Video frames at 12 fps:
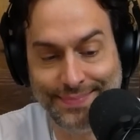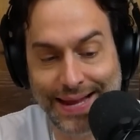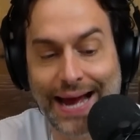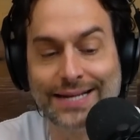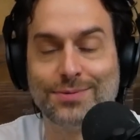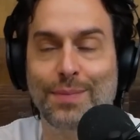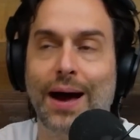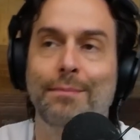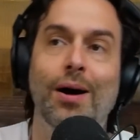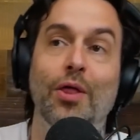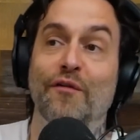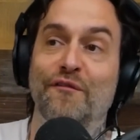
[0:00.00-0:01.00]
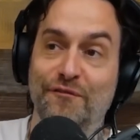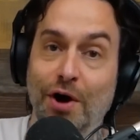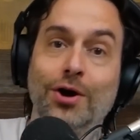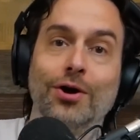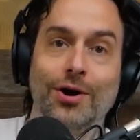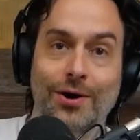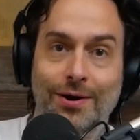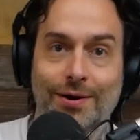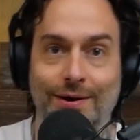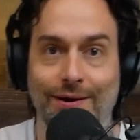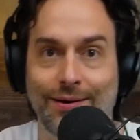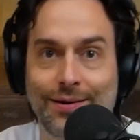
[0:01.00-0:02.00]
that's my motherfucker.
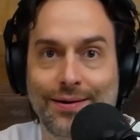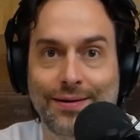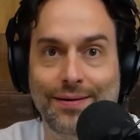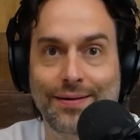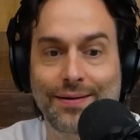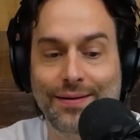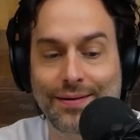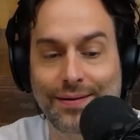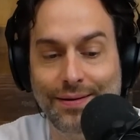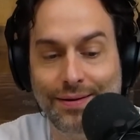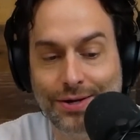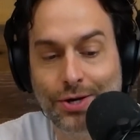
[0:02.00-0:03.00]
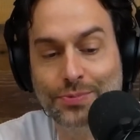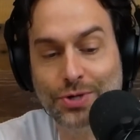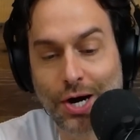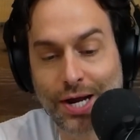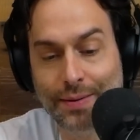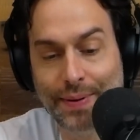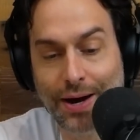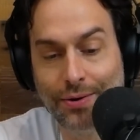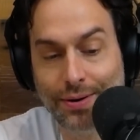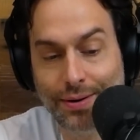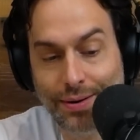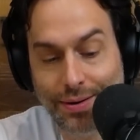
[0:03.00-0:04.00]
You know what I'm talking about?